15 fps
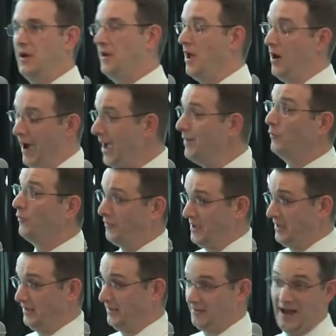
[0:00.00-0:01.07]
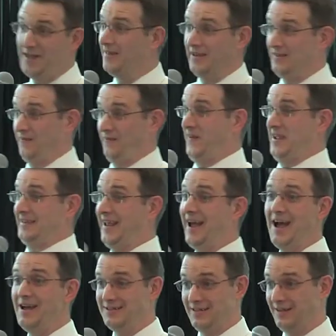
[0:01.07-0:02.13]
Now, I don't think it's, I think it's a
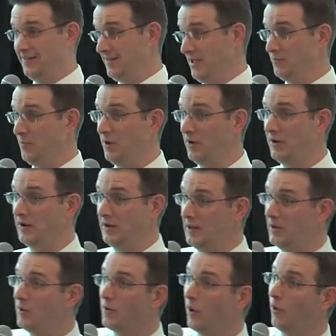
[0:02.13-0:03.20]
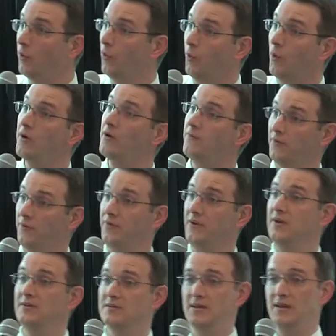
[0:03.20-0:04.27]
fantastic thing, but hearing all the wonderful
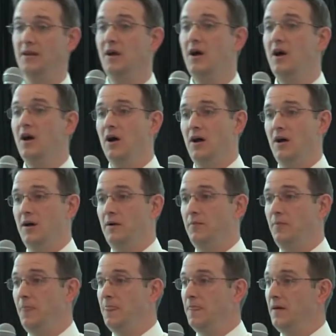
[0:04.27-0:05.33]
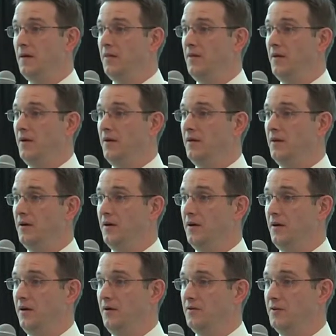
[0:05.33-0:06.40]
things that, um, that uh,
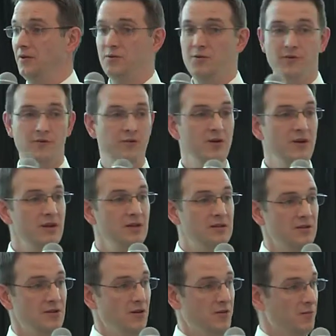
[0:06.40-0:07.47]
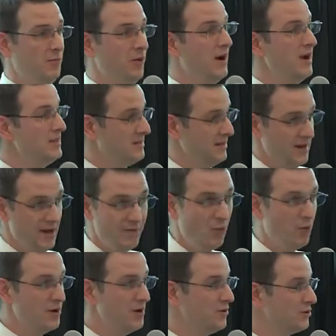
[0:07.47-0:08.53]
Dr. DeVries and Dr. Price and
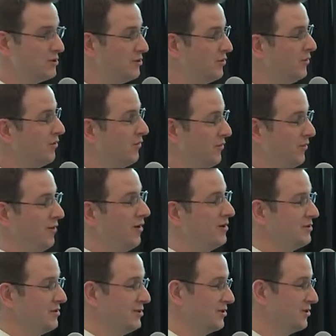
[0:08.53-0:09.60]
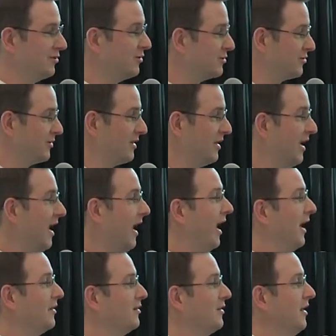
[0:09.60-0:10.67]
everyone here is doing with regards to surgery,
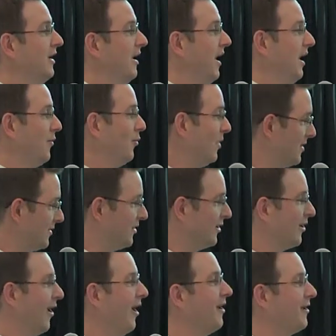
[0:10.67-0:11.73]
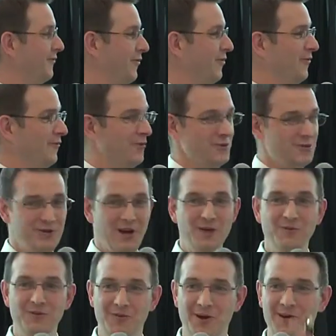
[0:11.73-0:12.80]
I, I went to Ghana for the first
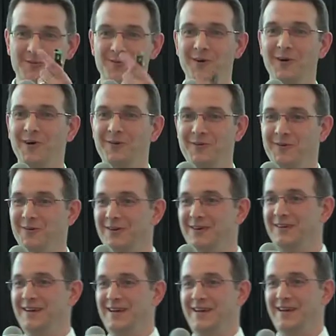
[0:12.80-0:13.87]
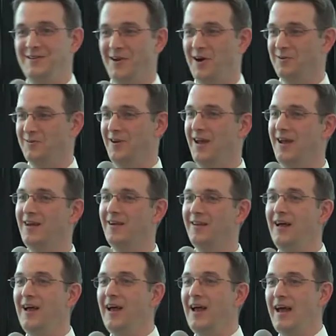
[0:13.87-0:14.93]
time with Dr. Alder and, and Dr.
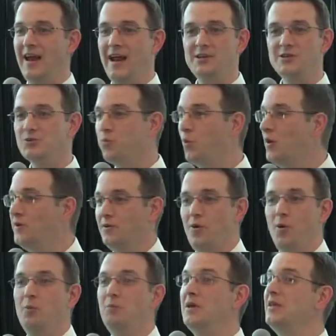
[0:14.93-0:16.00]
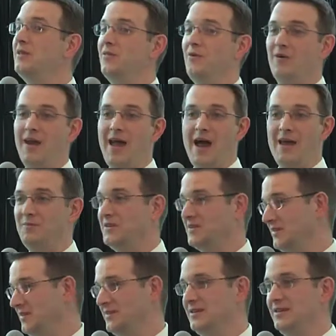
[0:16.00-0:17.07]
Hale, and I just wanted to go meet their
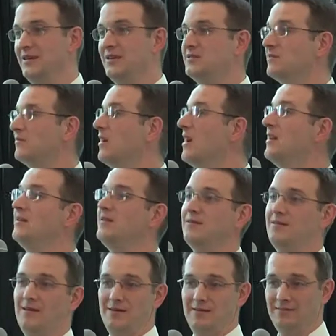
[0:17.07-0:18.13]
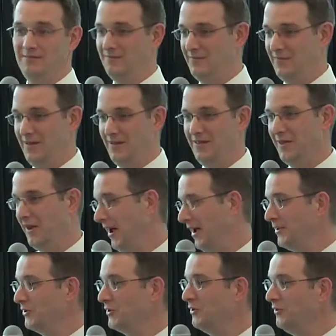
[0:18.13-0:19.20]
anatomists and see, is there anything that I
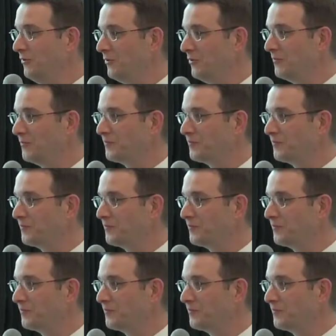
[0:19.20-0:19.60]
could do?